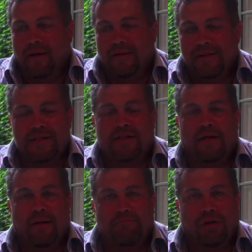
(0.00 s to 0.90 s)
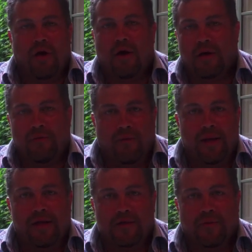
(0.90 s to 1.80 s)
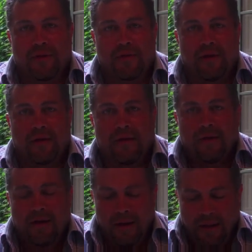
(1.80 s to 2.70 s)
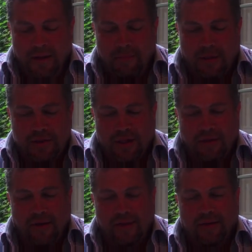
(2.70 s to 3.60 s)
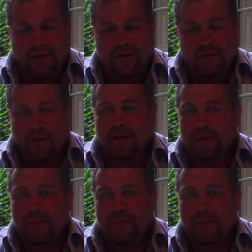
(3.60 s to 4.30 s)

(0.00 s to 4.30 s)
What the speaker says: at least a block radius around the Bell Center. And it took a little